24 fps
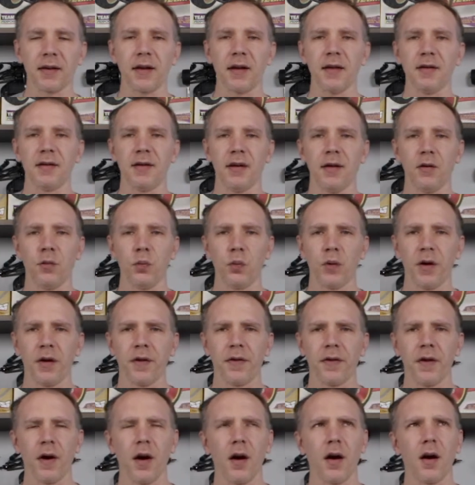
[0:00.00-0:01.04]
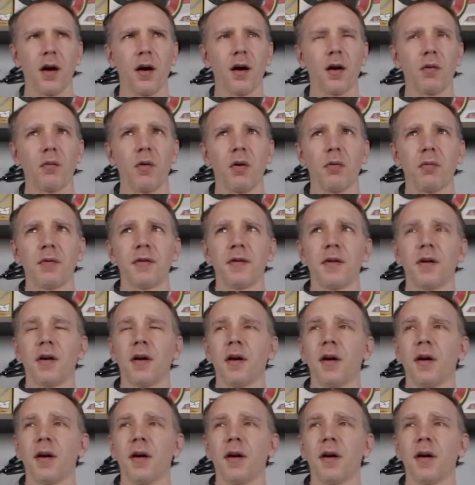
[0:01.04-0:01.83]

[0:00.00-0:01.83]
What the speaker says: they did with our, what was the